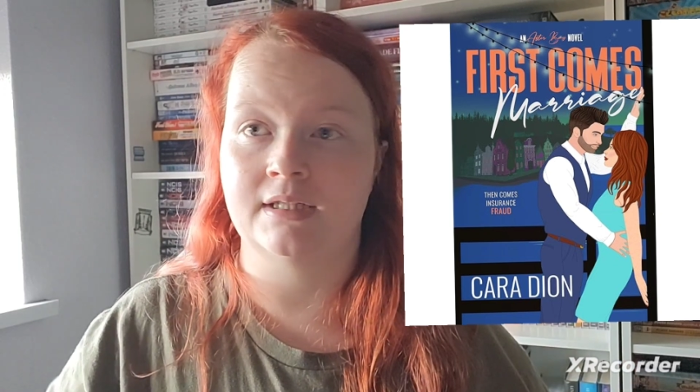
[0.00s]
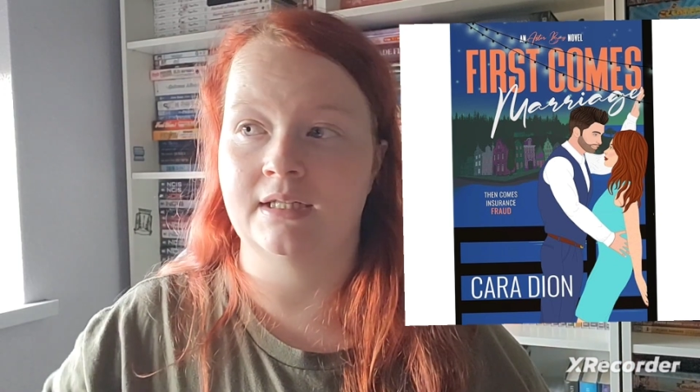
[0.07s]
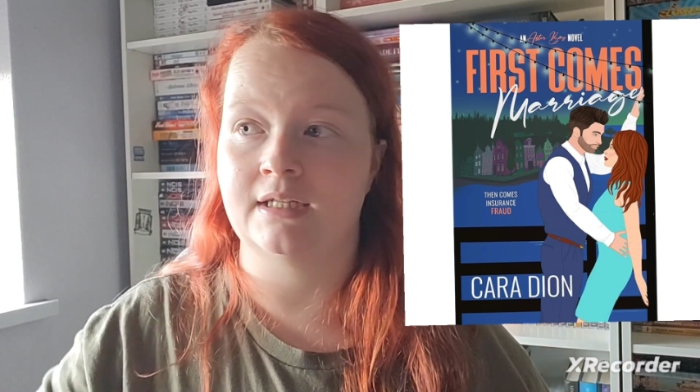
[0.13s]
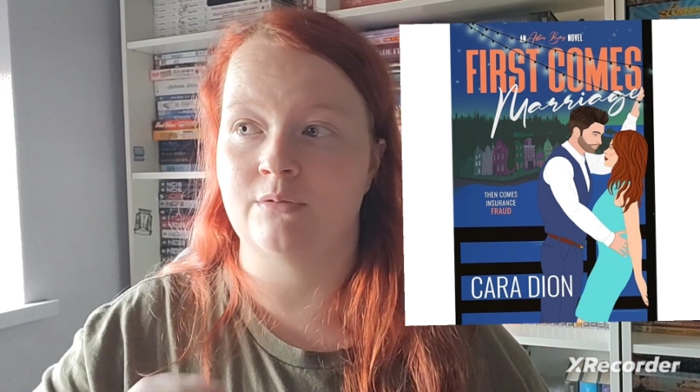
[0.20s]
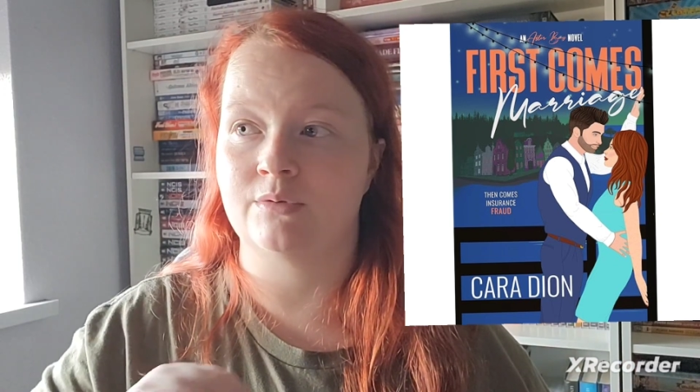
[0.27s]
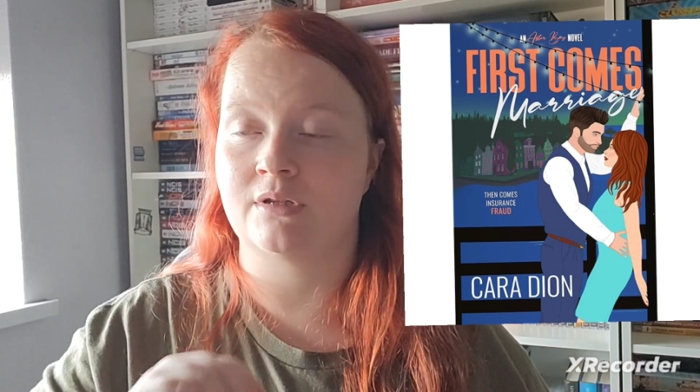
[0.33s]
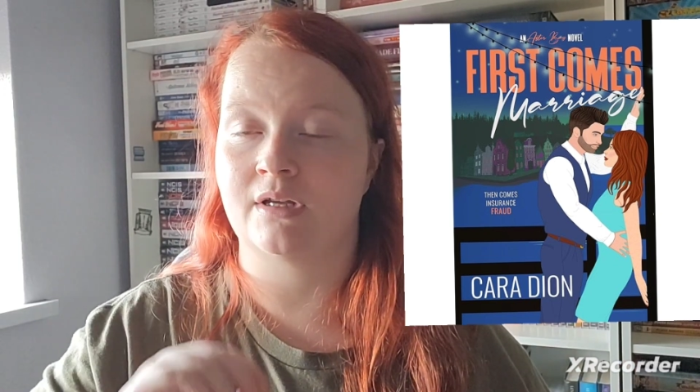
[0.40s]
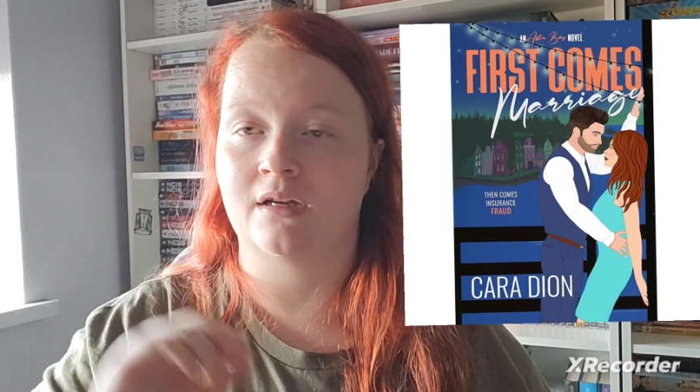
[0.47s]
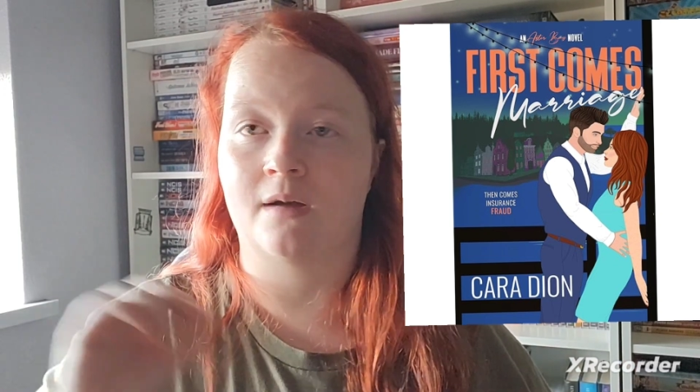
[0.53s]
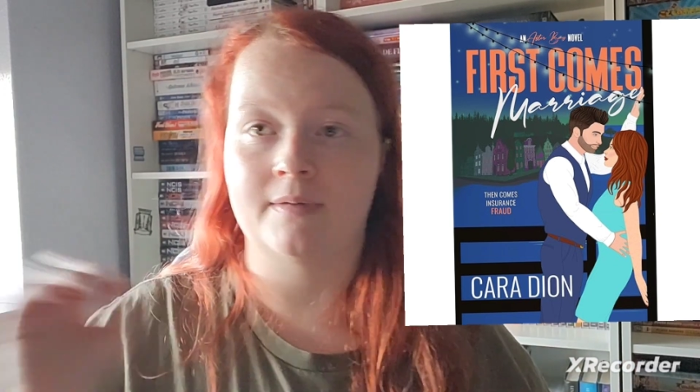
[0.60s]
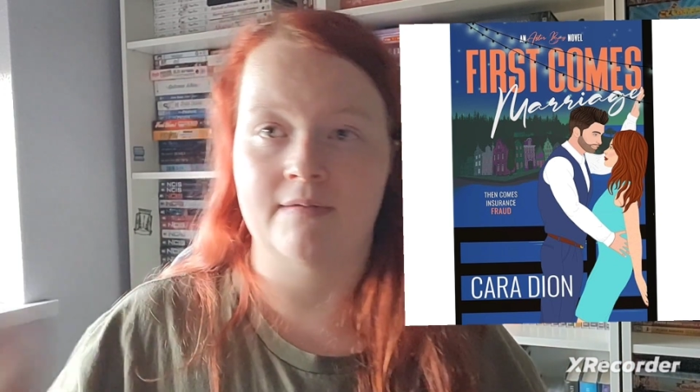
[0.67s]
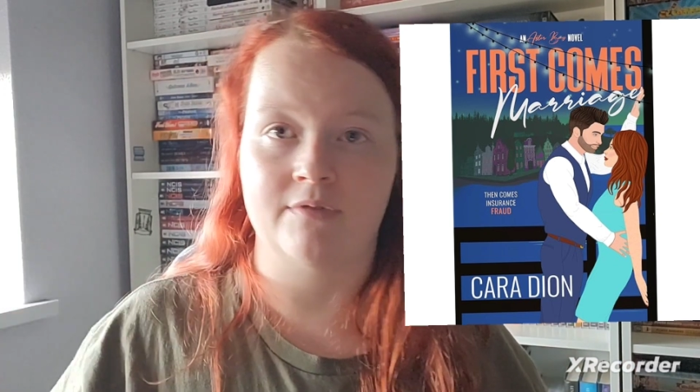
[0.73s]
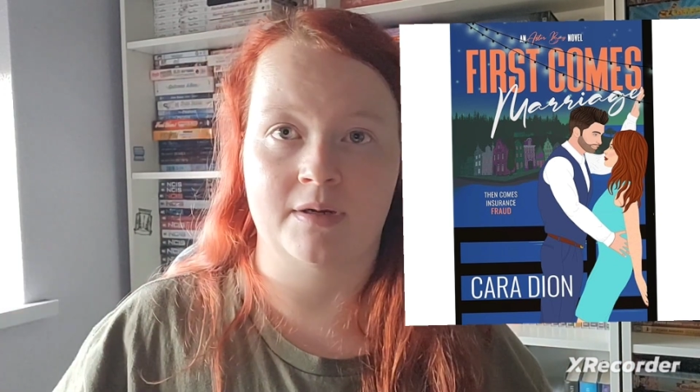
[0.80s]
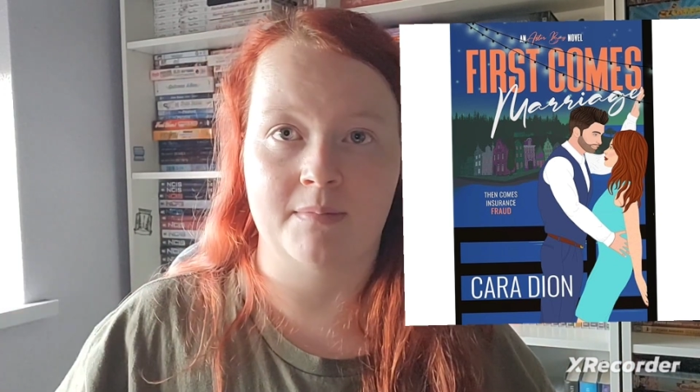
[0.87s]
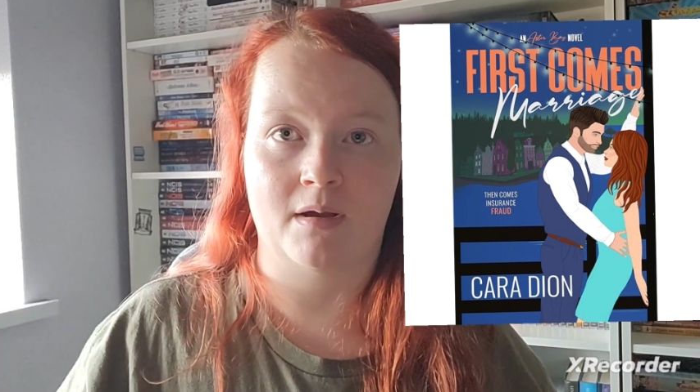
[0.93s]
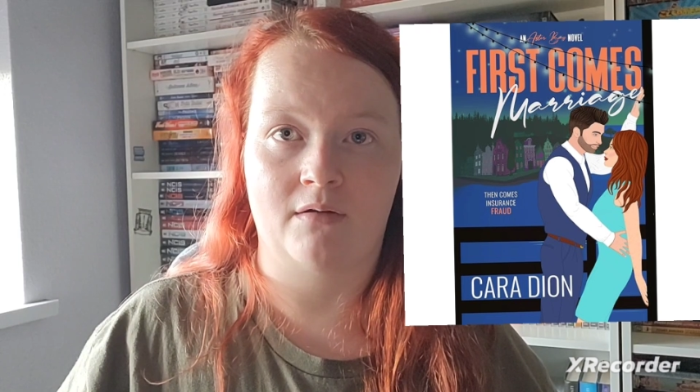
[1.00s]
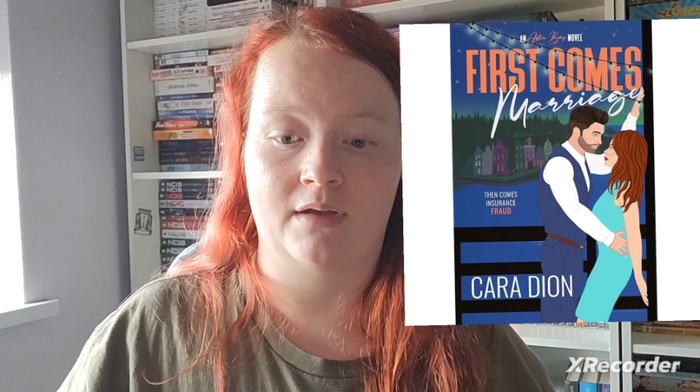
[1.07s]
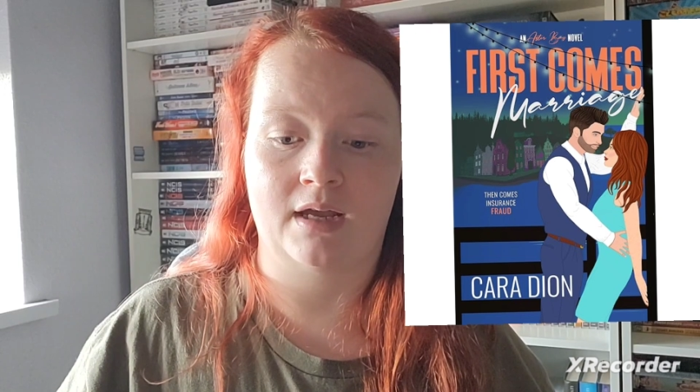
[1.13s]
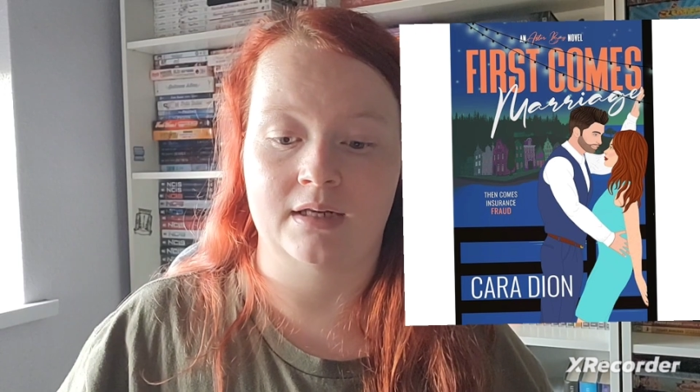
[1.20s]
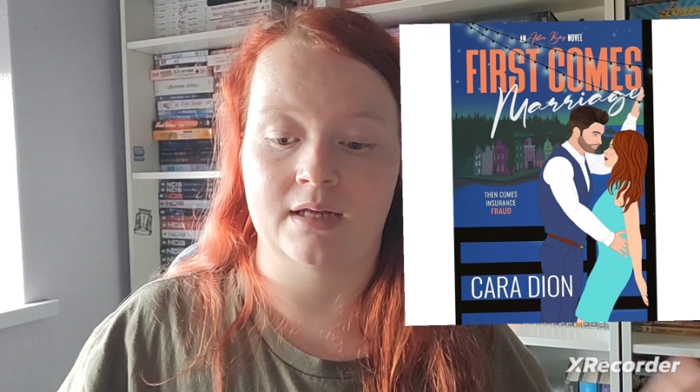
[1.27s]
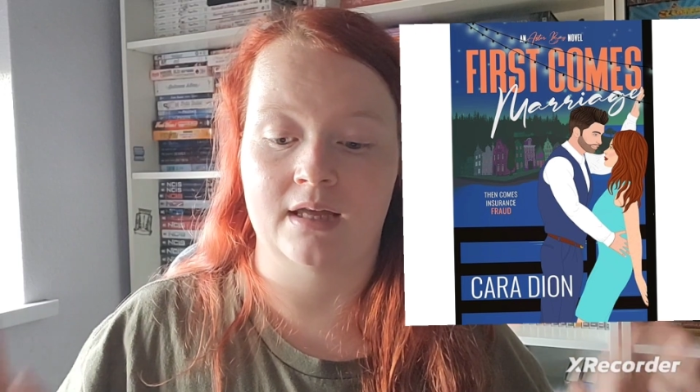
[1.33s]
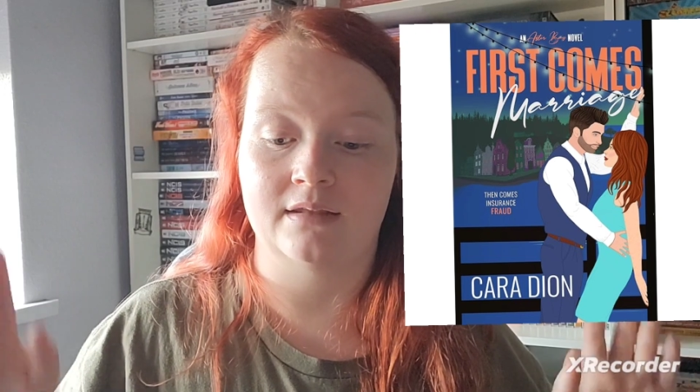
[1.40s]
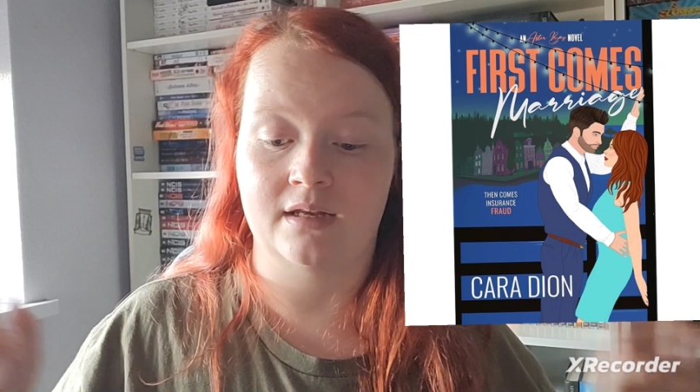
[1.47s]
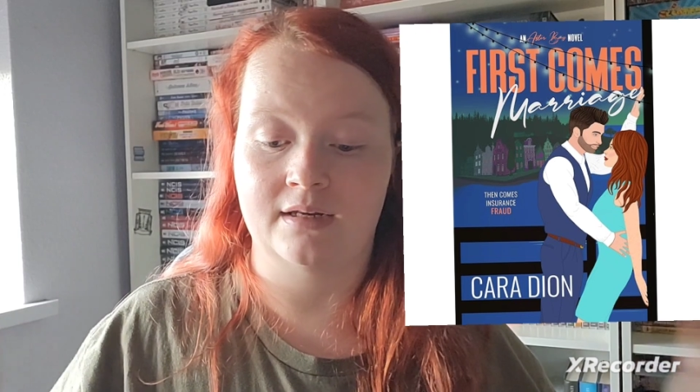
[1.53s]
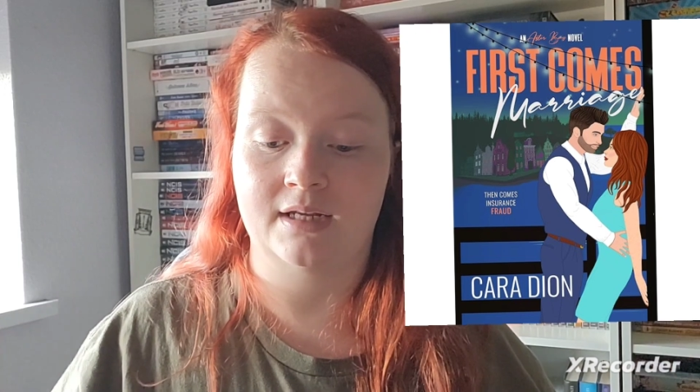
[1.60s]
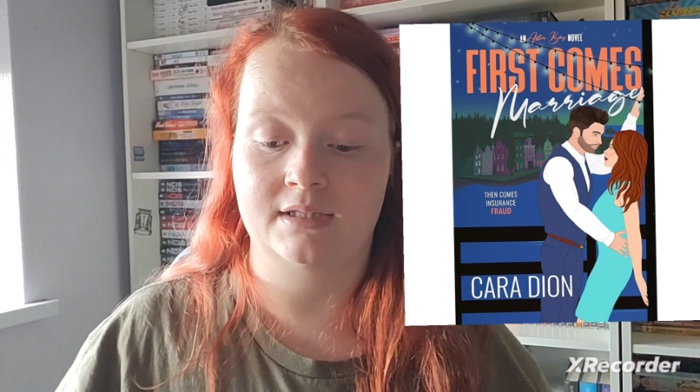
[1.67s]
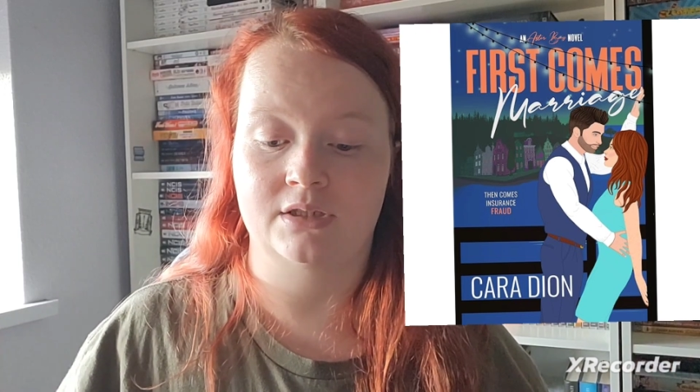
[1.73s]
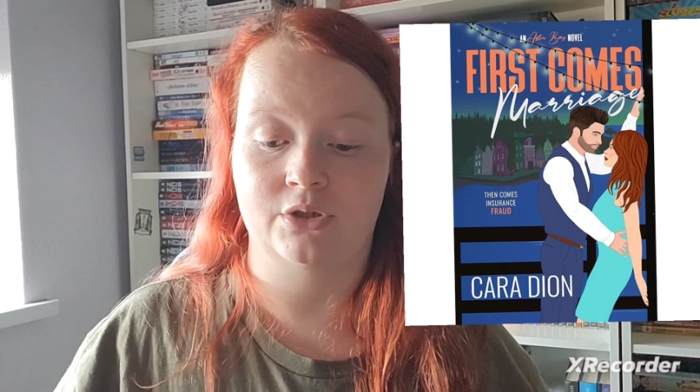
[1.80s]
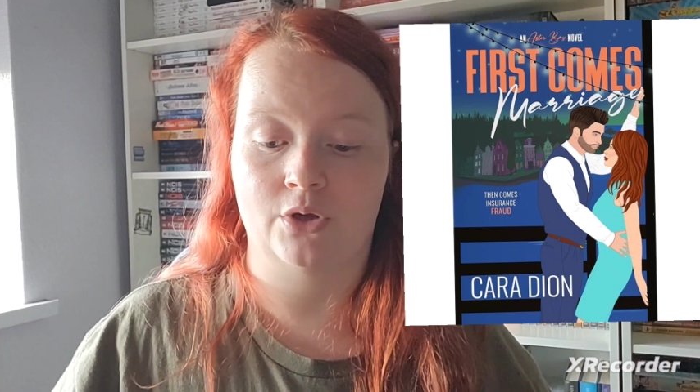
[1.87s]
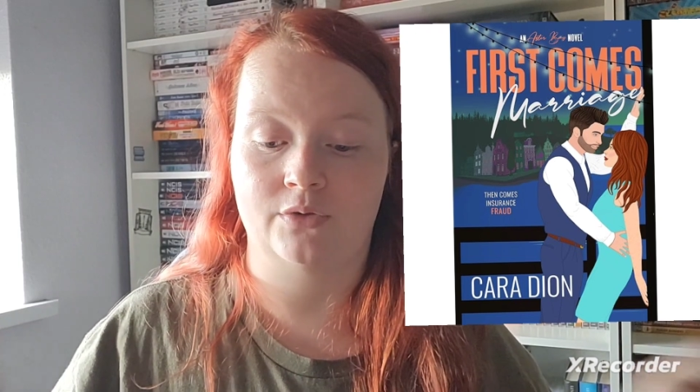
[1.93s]
he was like I'm never gonna marry again and then
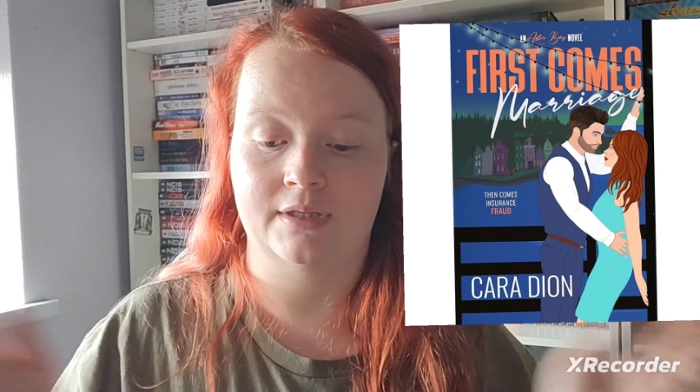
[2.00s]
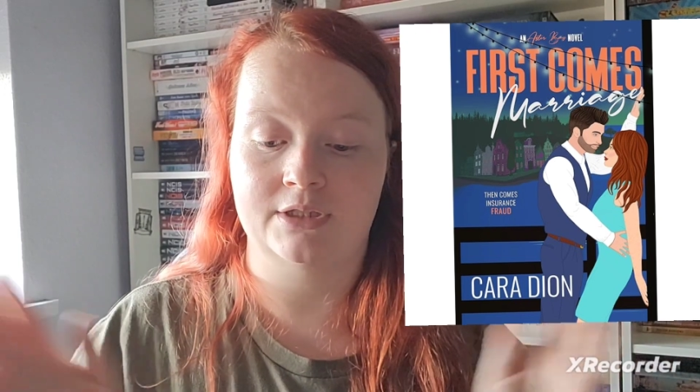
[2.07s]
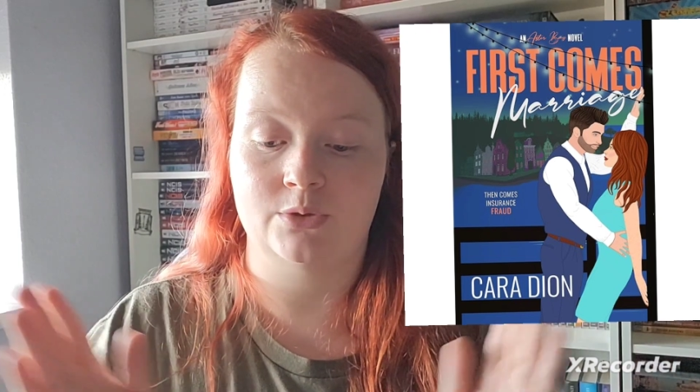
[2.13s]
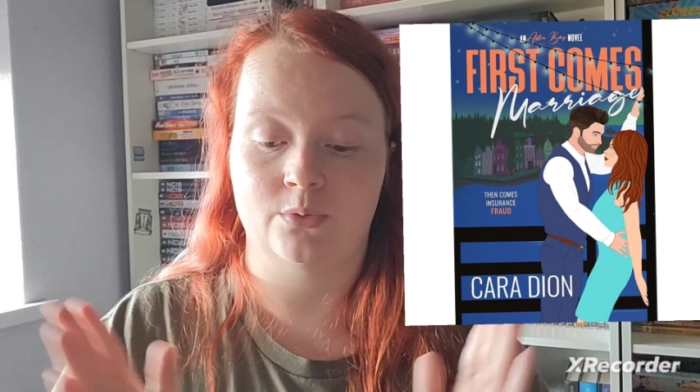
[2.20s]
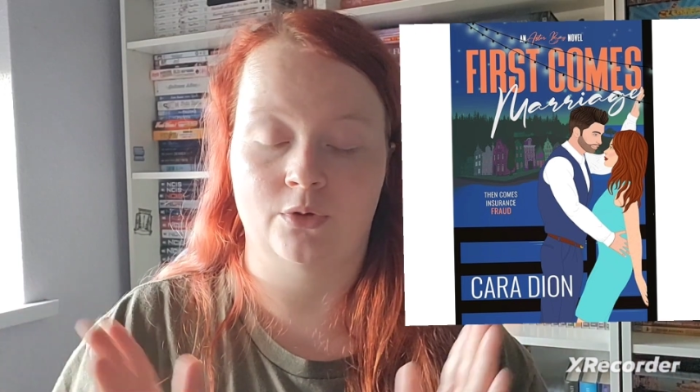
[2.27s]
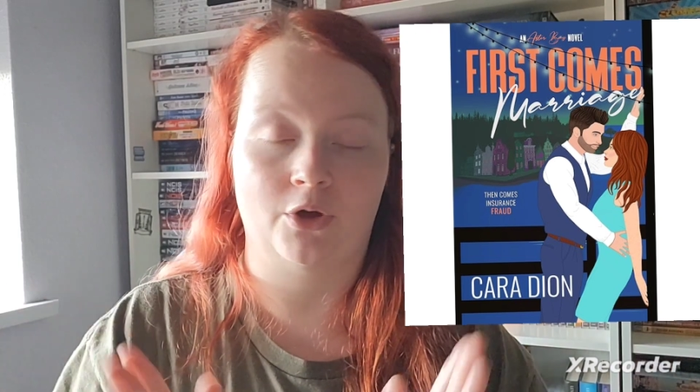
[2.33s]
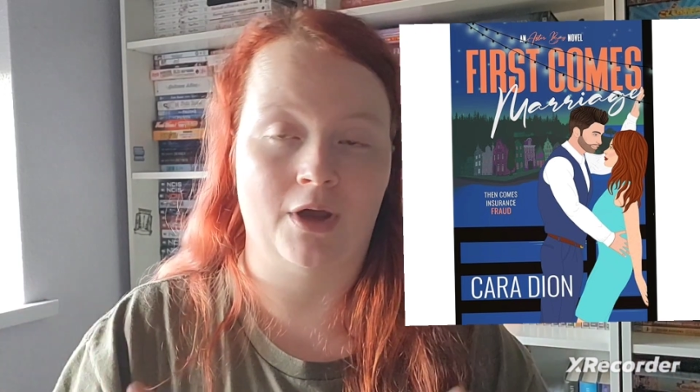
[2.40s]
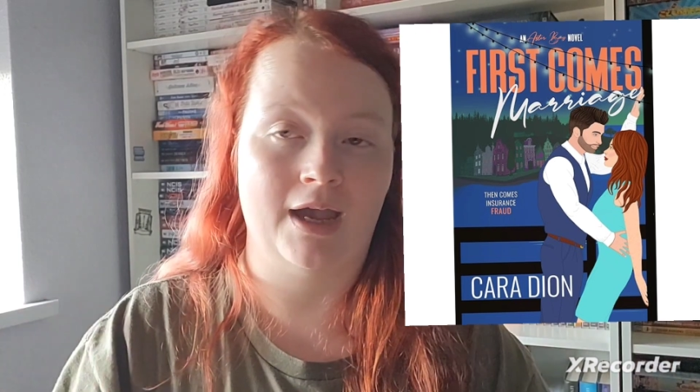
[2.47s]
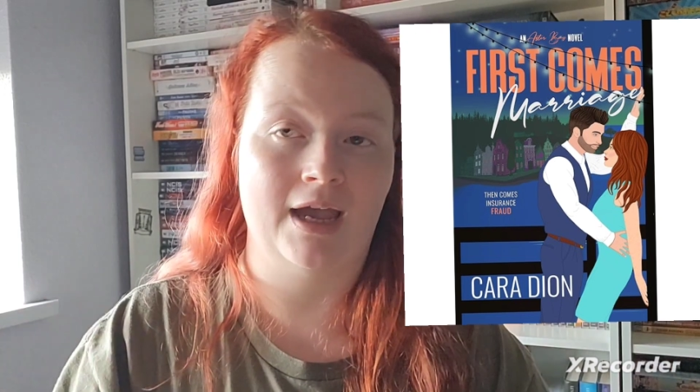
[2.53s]
next you know these two are